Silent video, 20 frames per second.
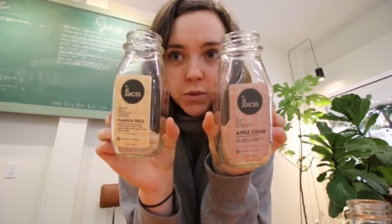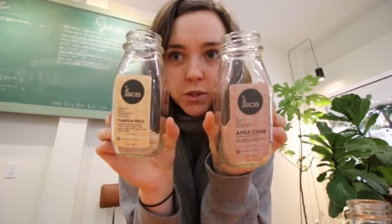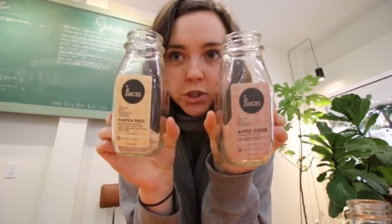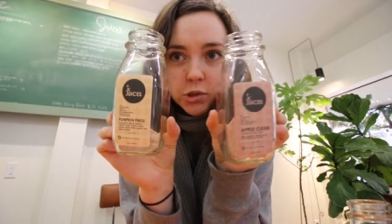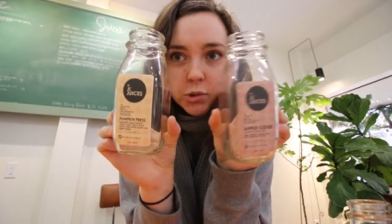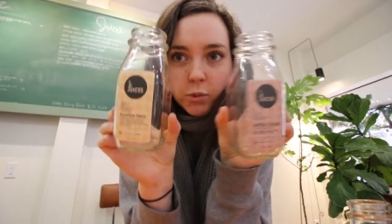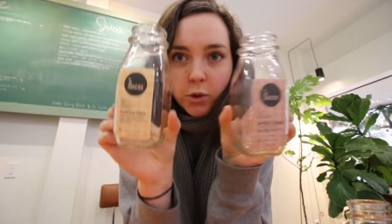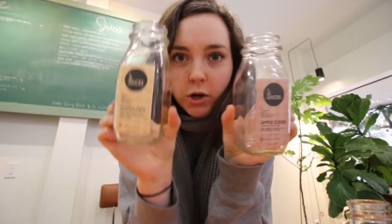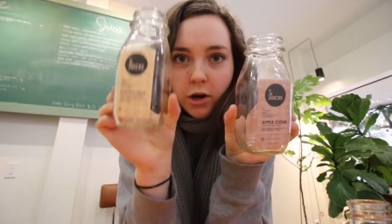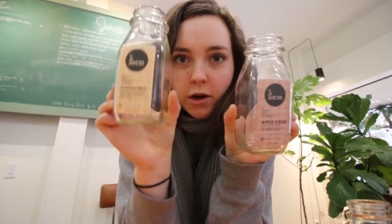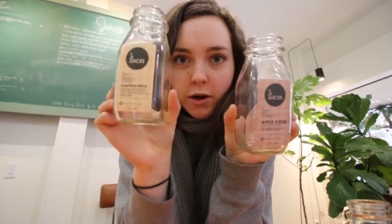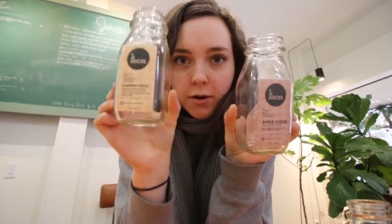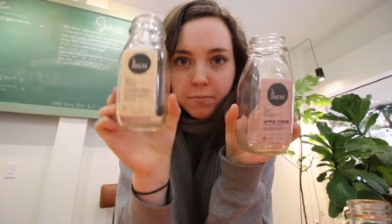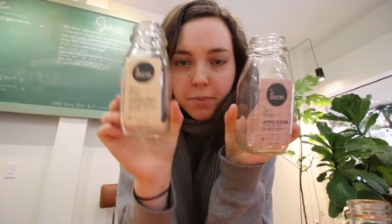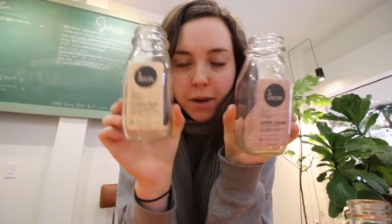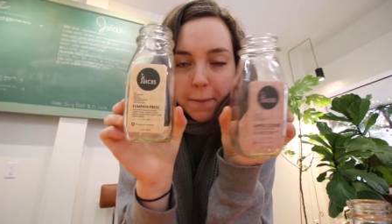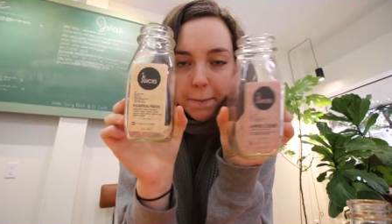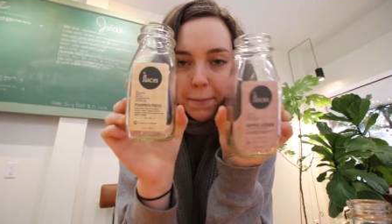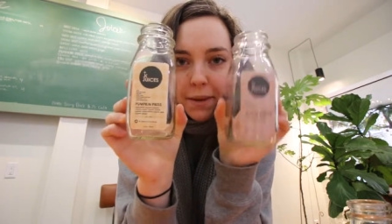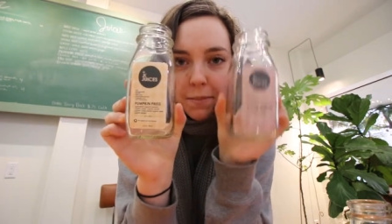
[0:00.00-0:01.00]
which were our
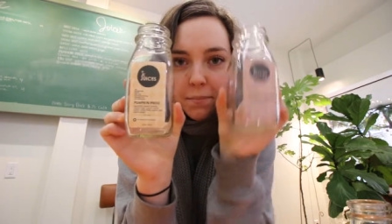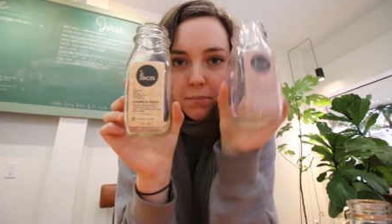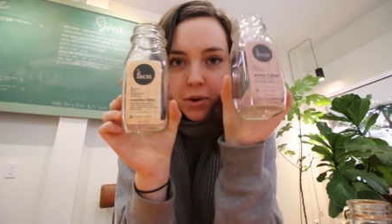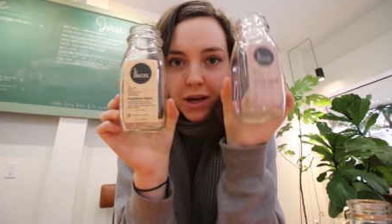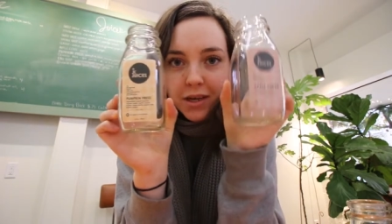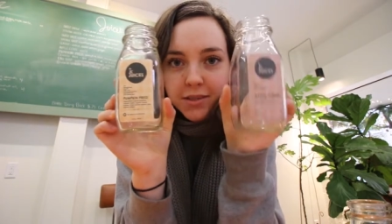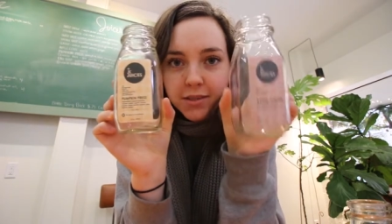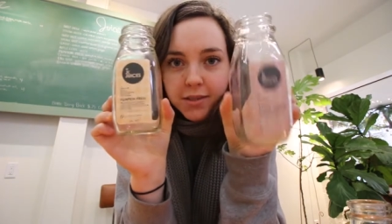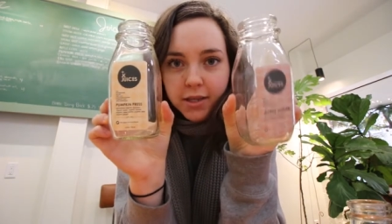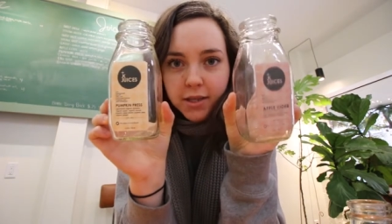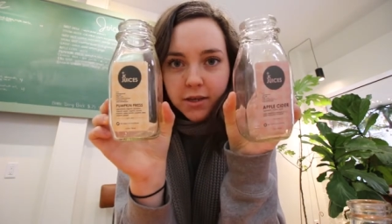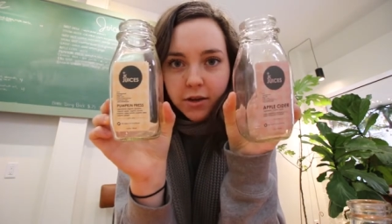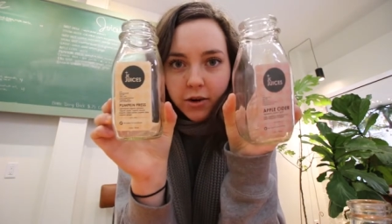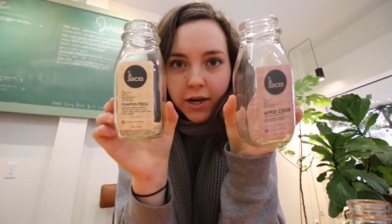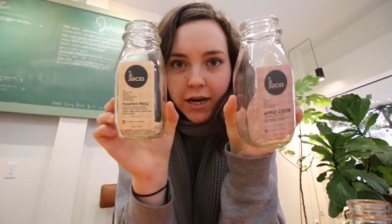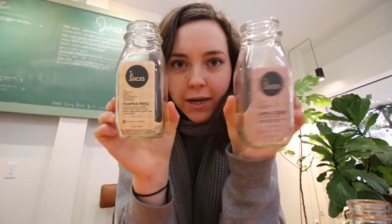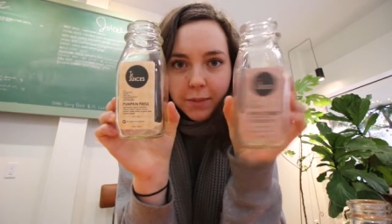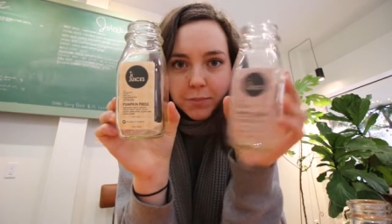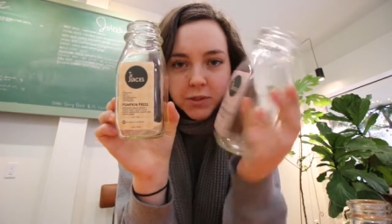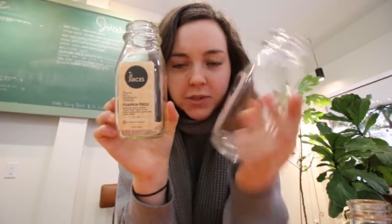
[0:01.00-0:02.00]
pumpkin press and our
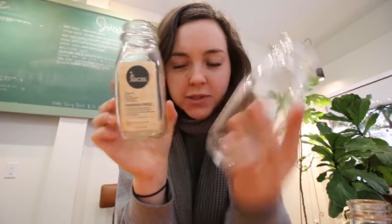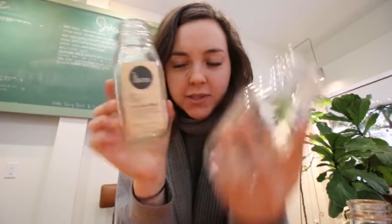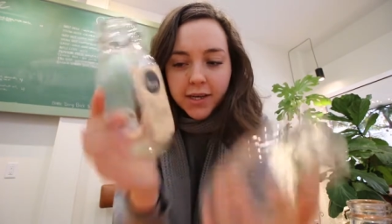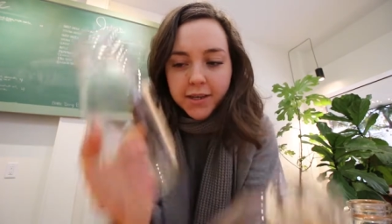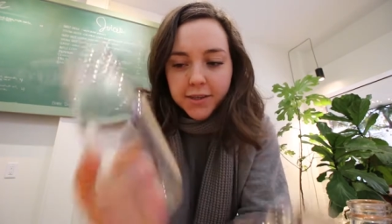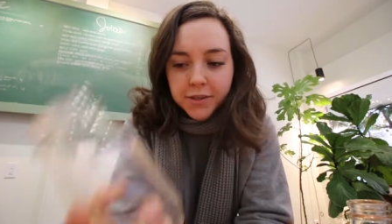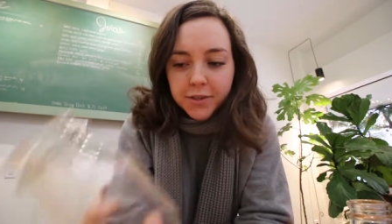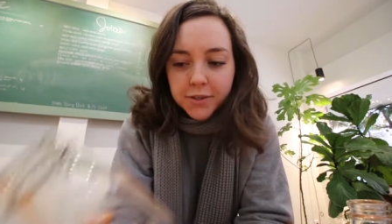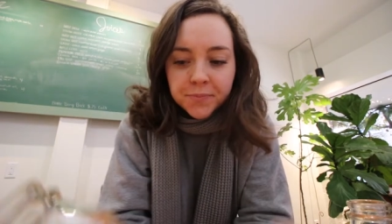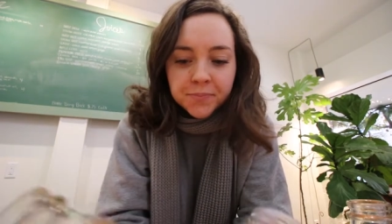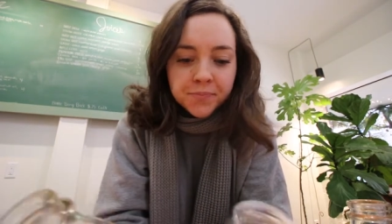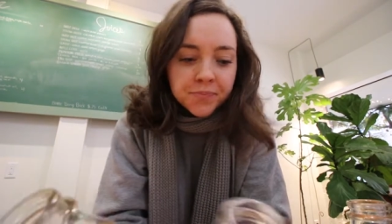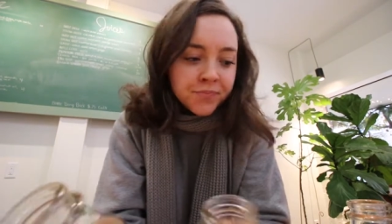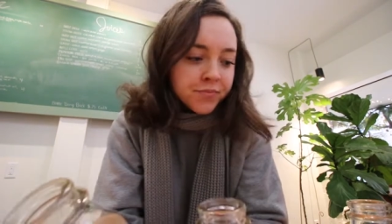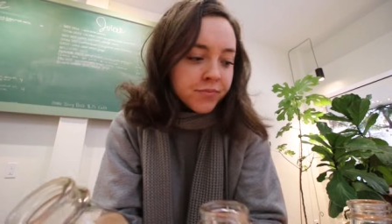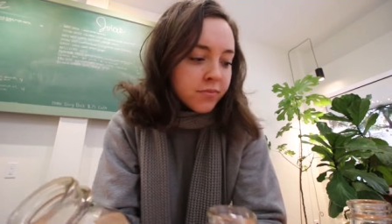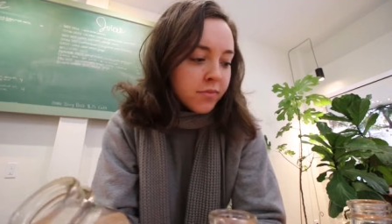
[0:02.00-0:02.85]
apple cider.